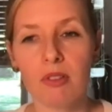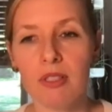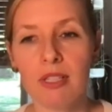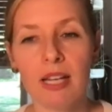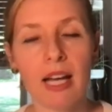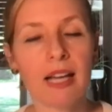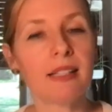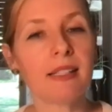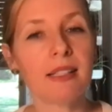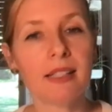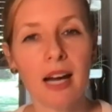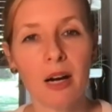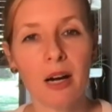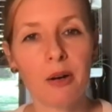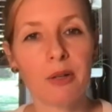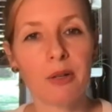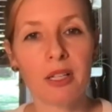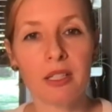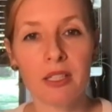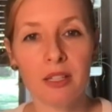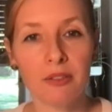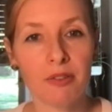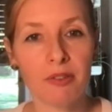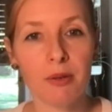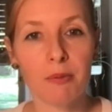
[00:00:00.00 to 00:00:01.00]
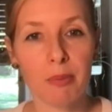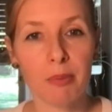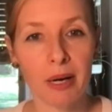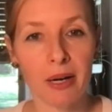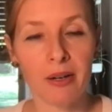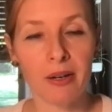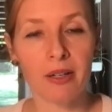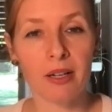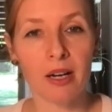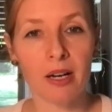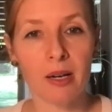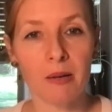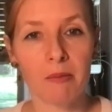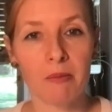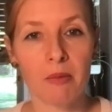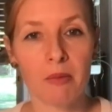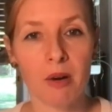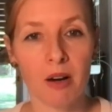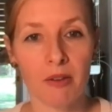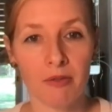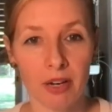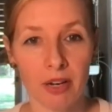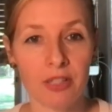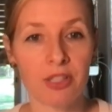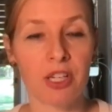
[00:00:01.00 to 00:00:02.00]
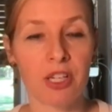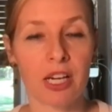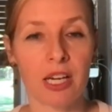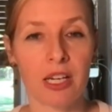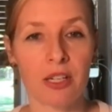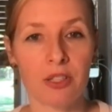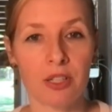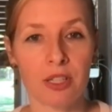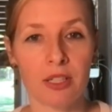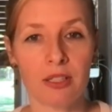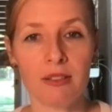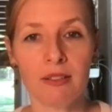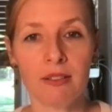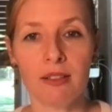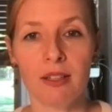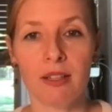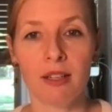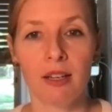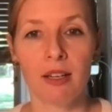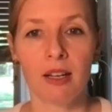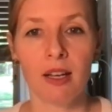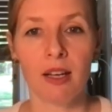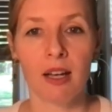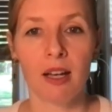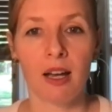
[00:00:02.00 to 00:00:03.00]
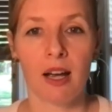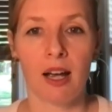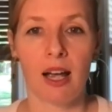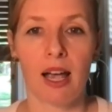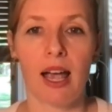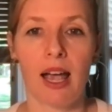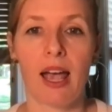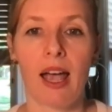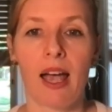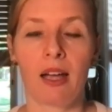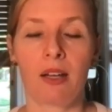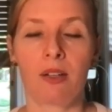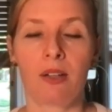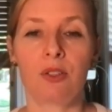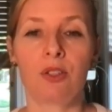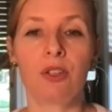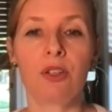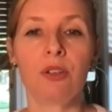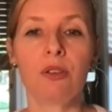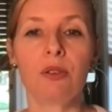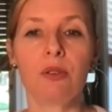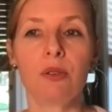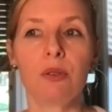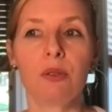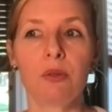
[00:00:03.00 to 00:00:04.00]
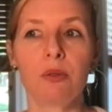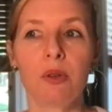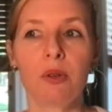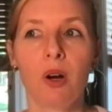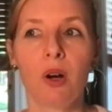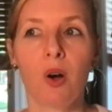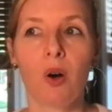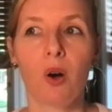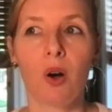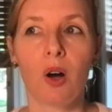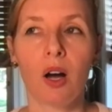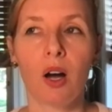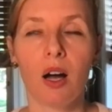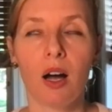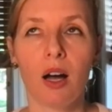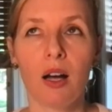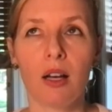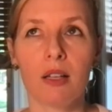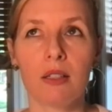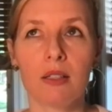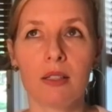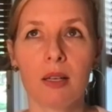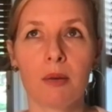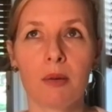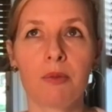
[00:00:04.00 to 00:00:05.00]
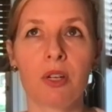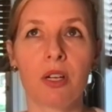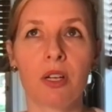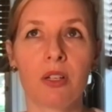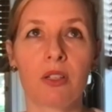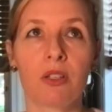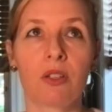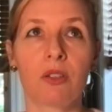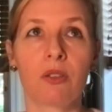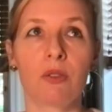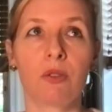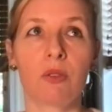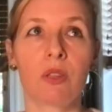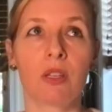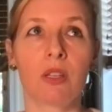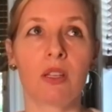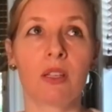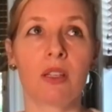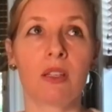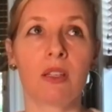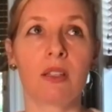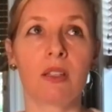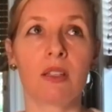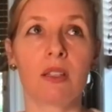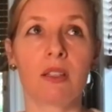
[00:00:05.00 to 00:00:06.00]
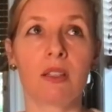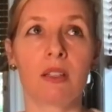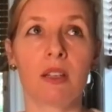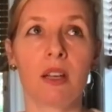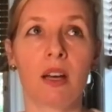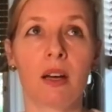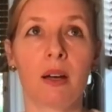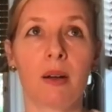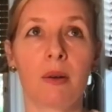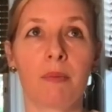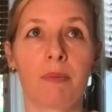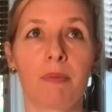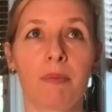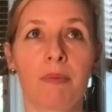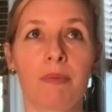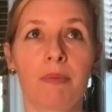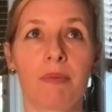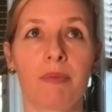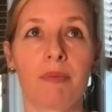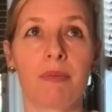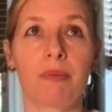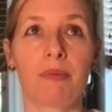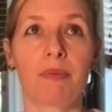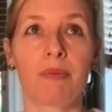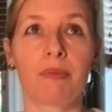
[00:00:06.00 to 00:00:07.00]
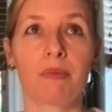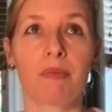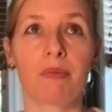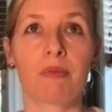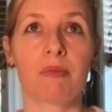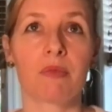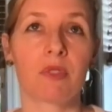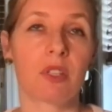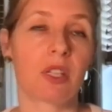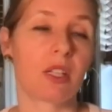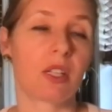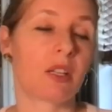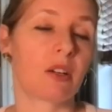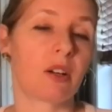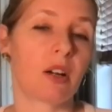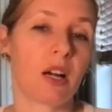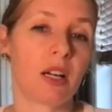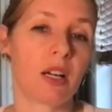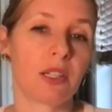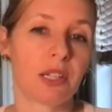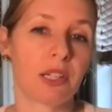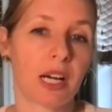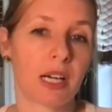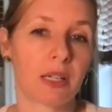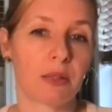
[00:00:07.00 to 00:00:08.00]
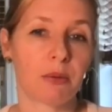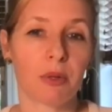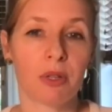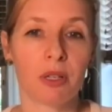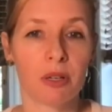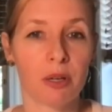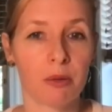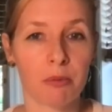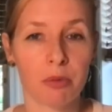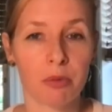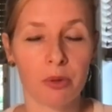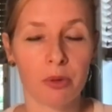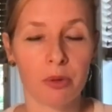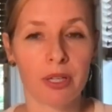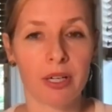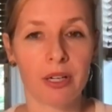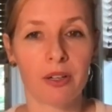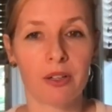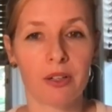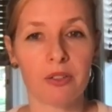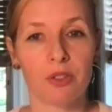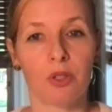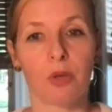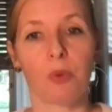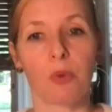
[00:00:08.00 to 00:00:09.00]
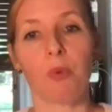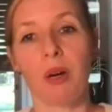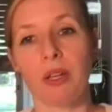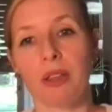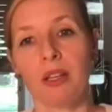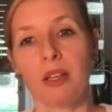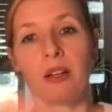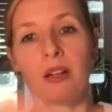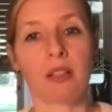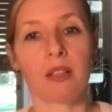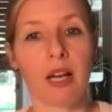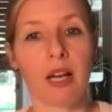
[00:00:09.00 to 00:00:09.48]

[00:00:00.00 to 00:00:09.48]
test out a different paradigm of education and two subject to the um, to their contract with their employer so what they're